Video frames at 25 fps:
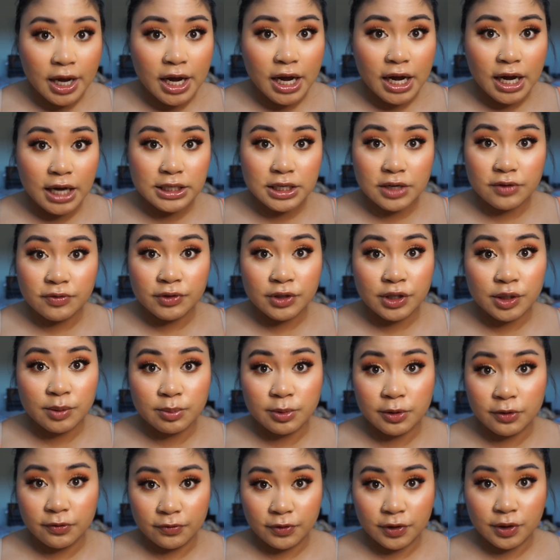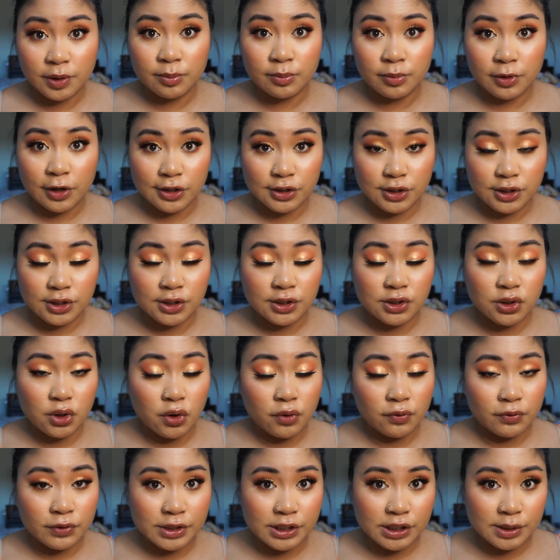I definitely prefer brushes
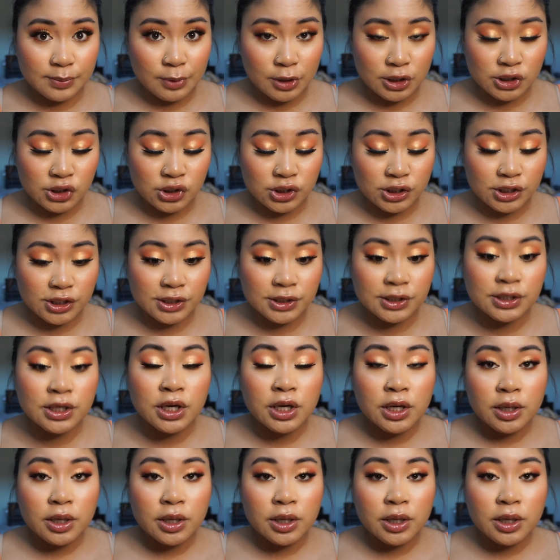over sponges